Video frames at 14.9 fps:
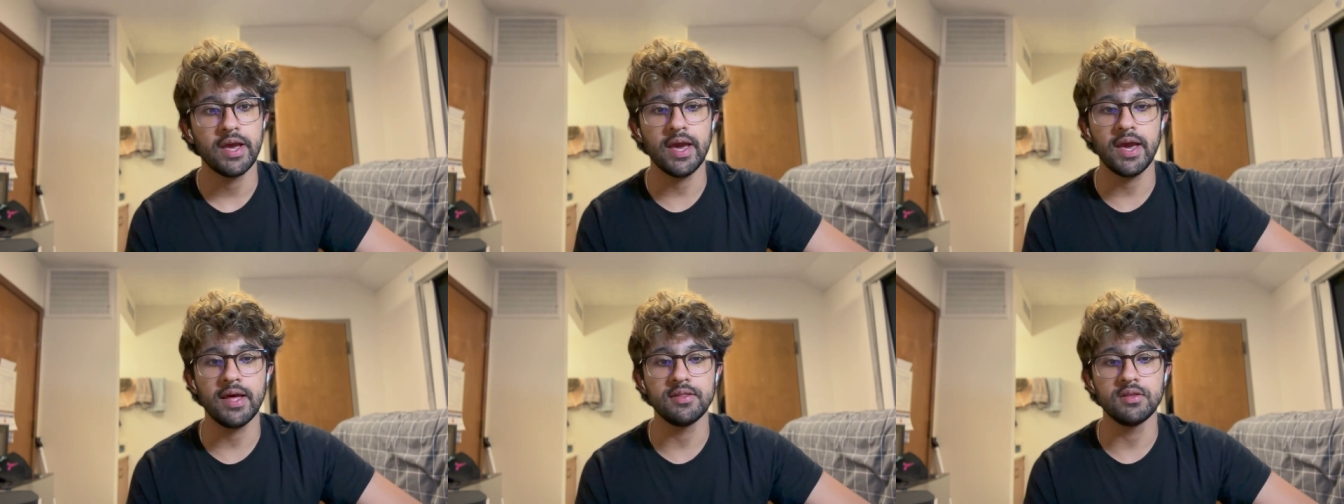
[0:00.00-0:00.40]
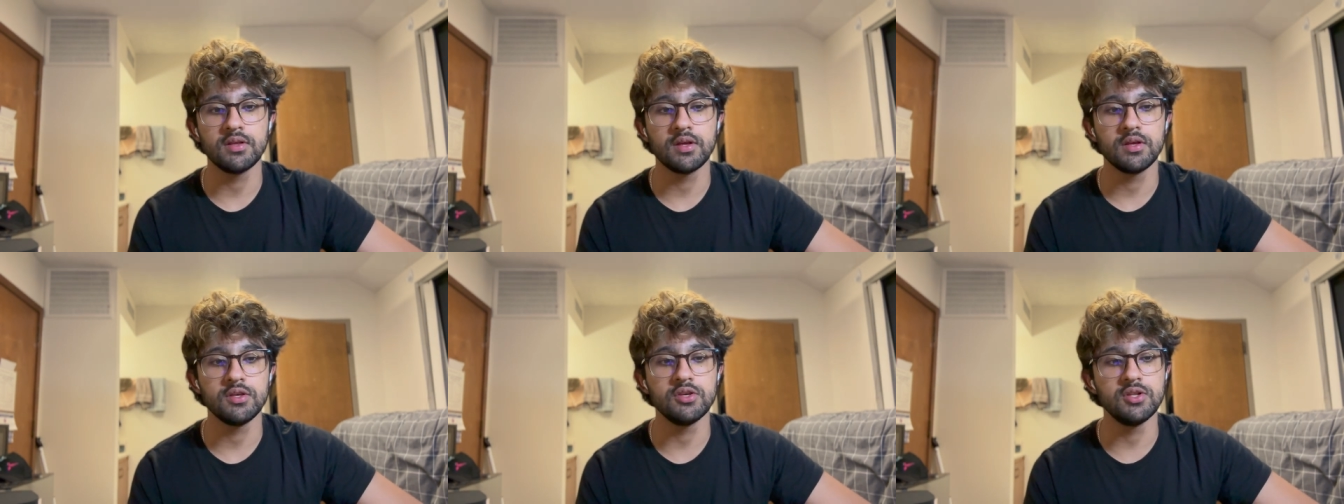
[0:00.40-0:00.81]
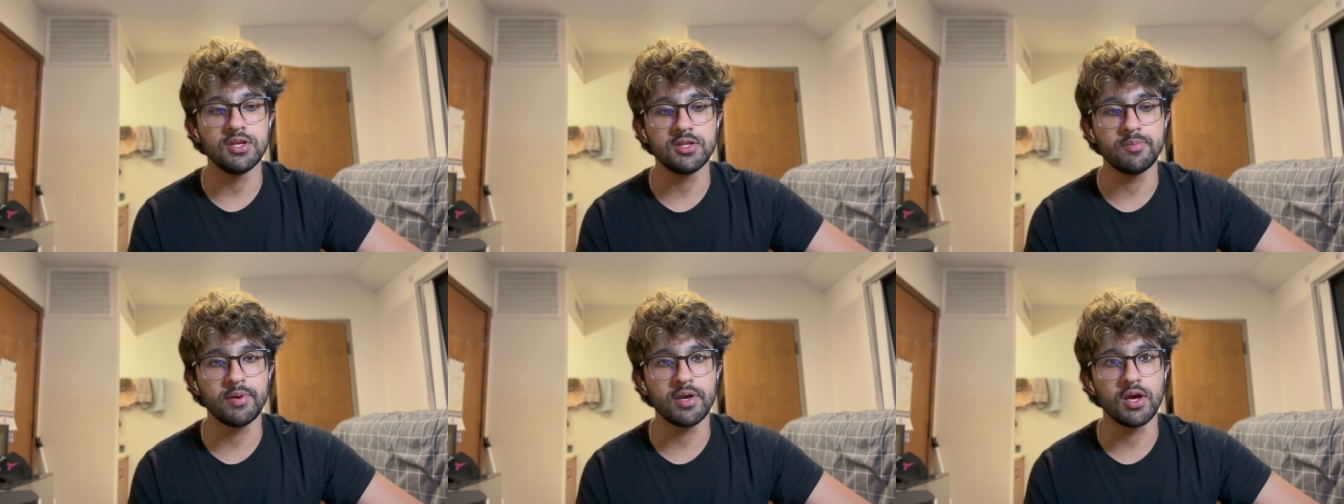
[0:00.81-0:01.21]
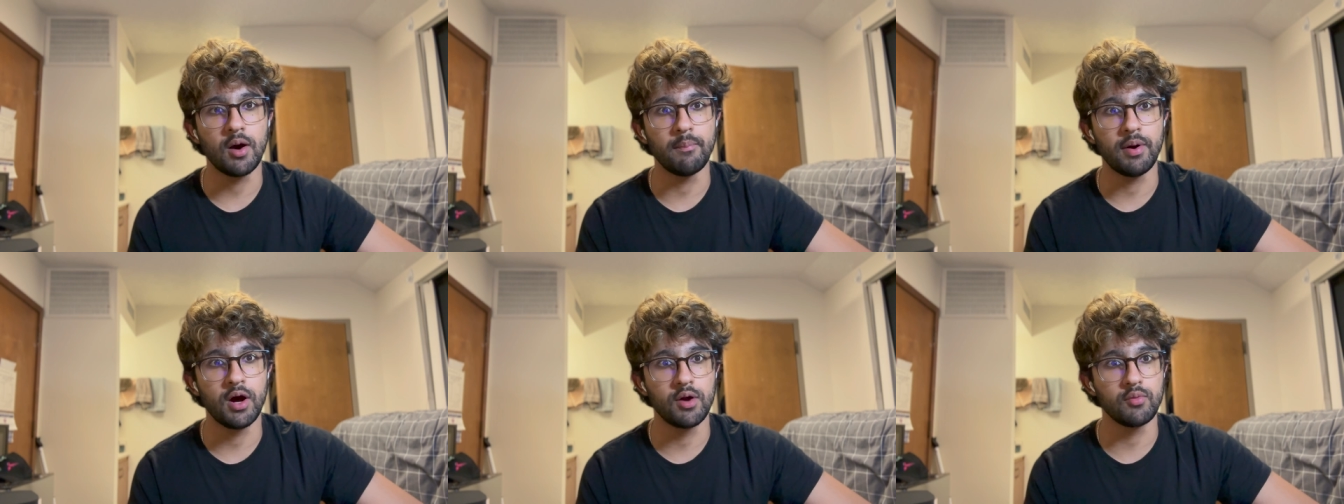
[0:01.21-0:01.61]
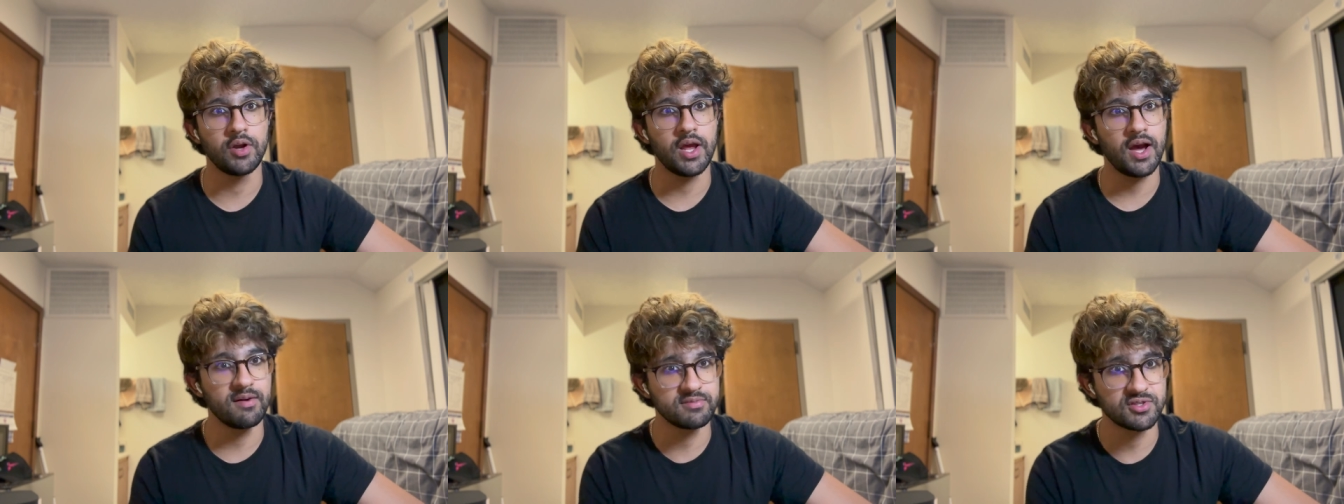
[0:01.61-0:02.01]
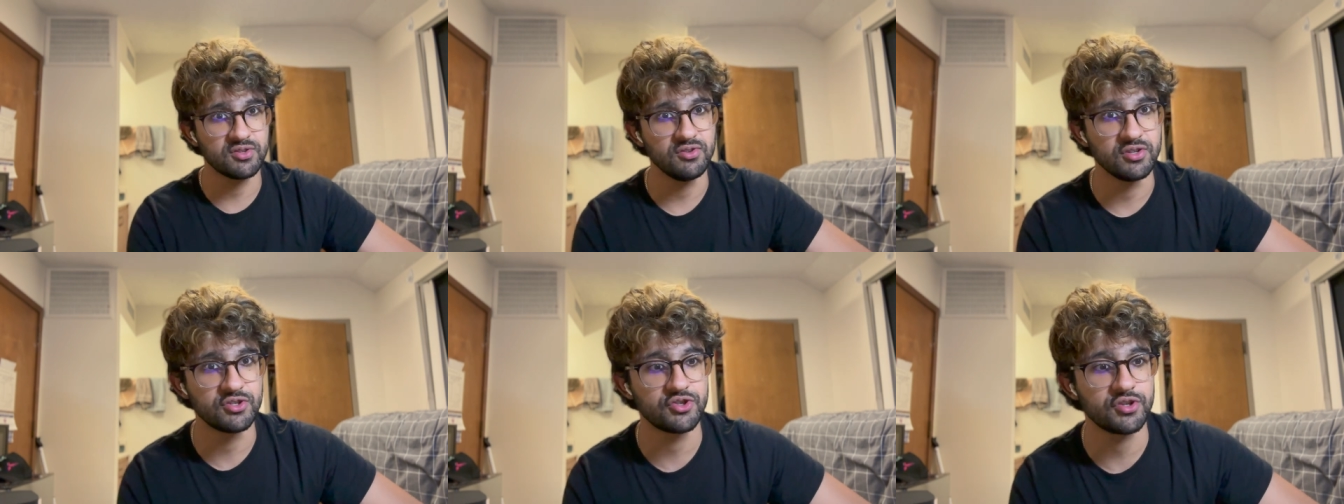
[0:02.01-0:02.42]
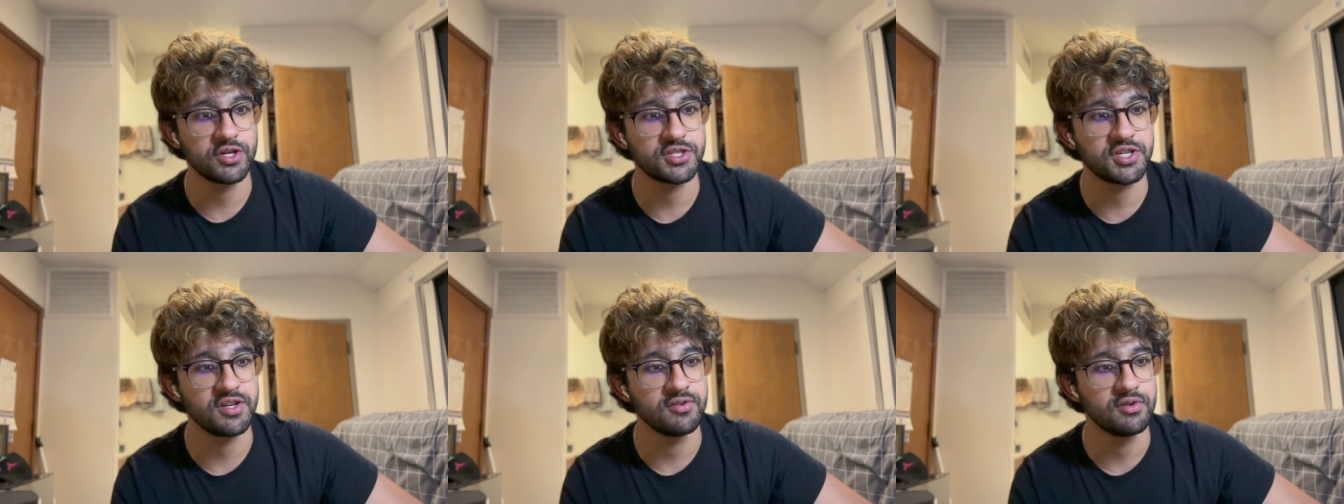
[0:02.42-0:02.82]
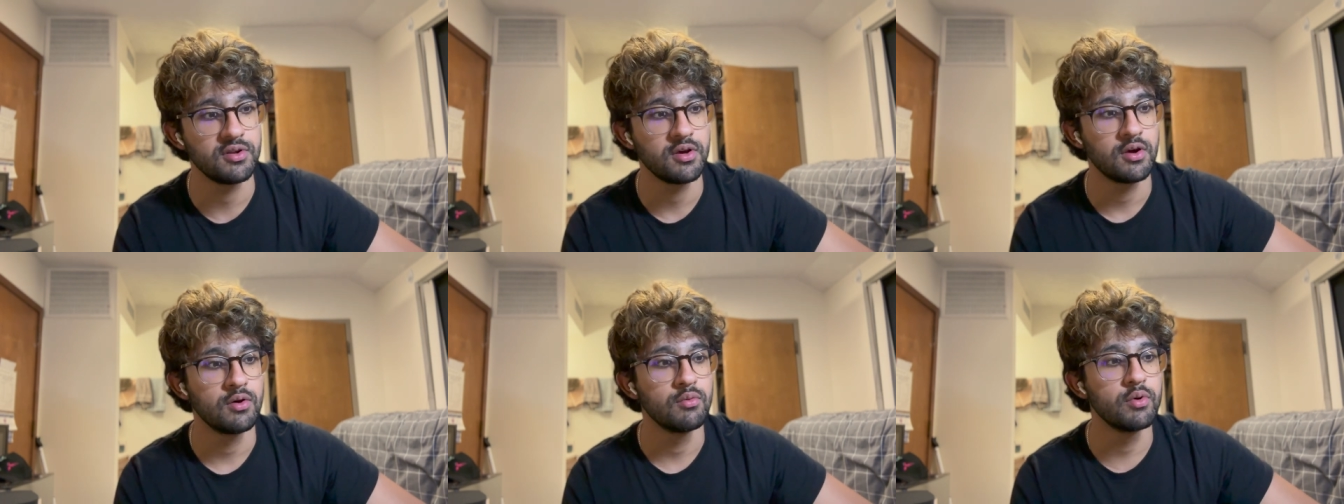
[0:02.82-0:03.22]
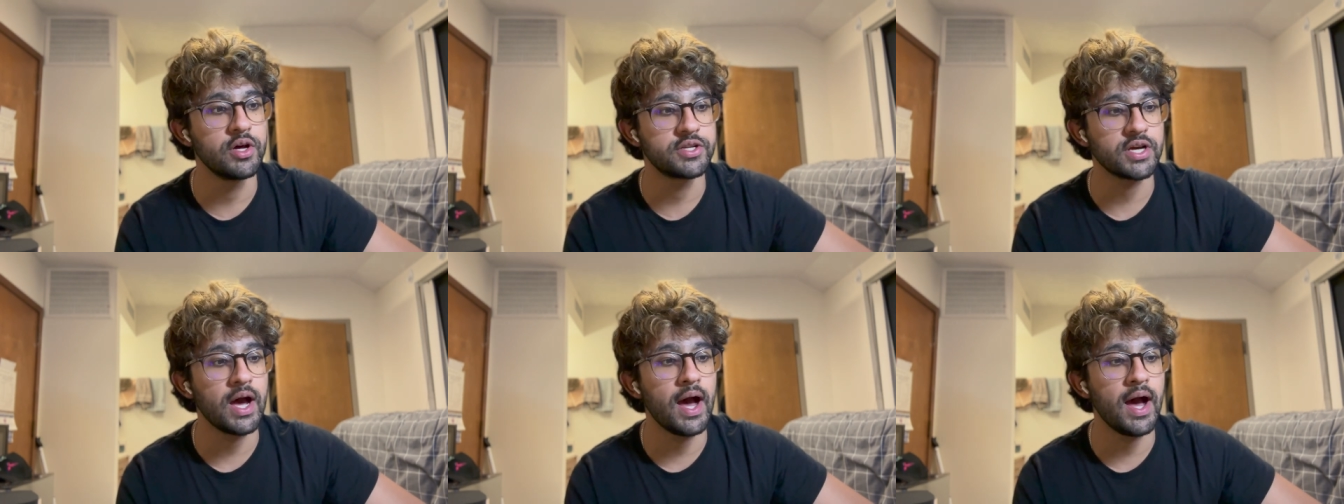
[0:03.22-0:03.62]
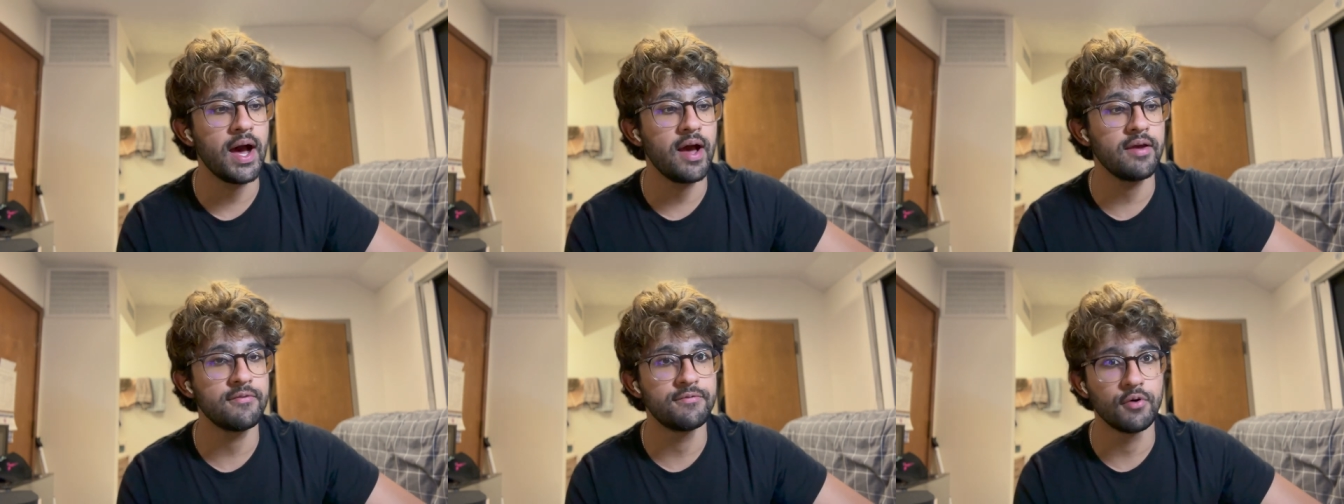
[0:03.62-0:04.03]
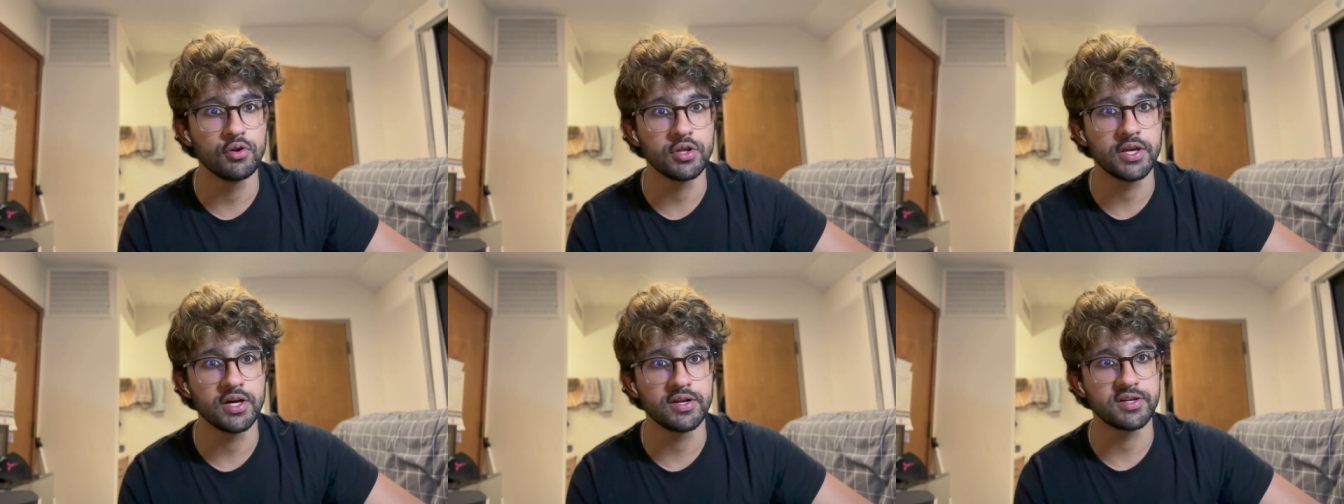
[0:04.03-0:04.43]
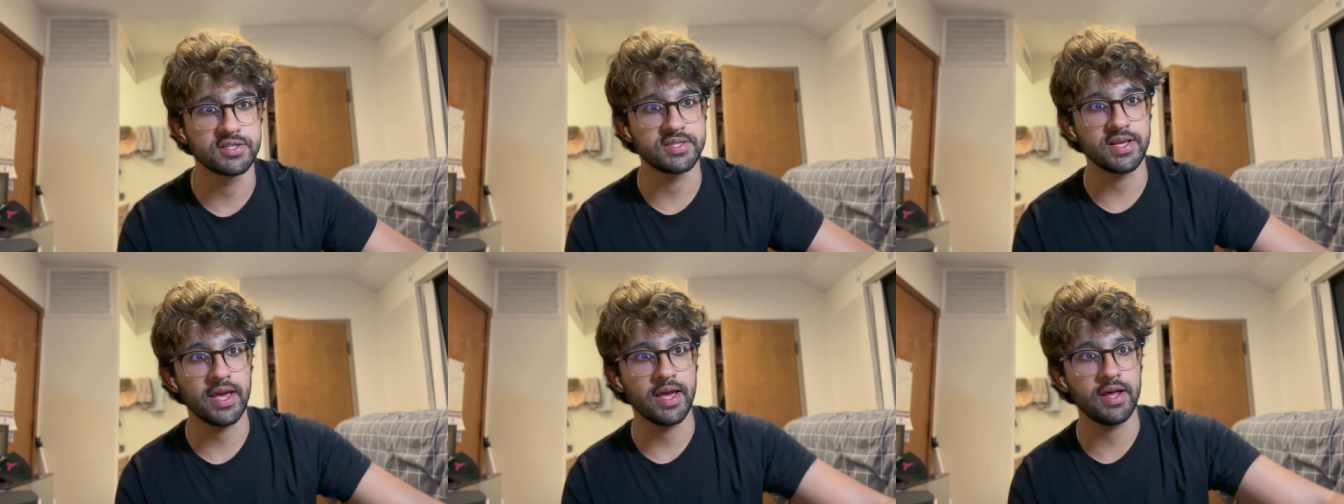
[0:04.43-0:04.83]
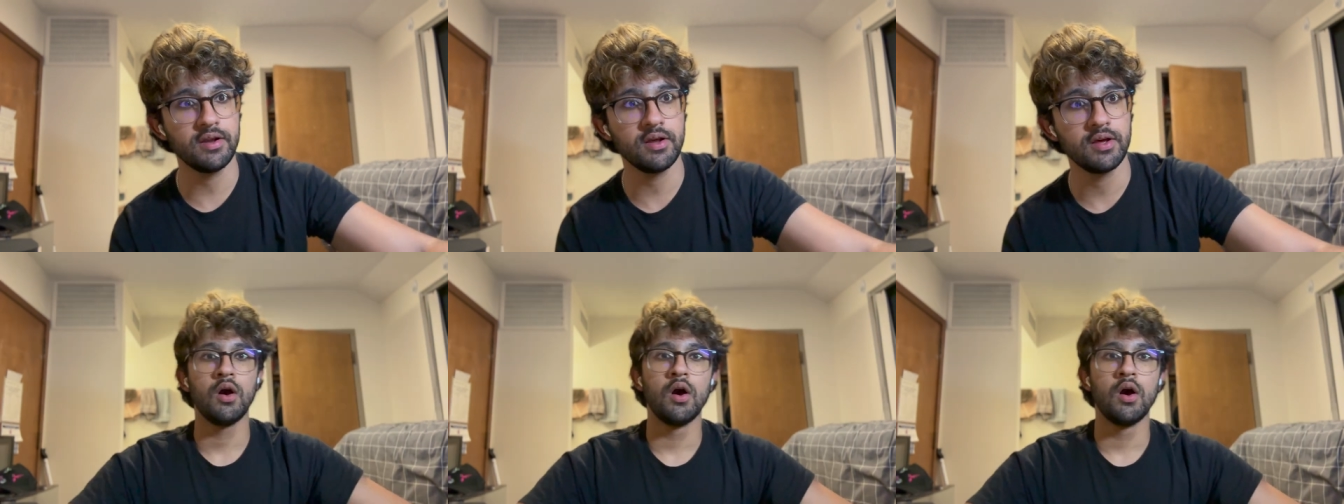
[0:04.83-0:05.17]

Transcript: And you need to be on par when it comes to nutrition which I fully understand.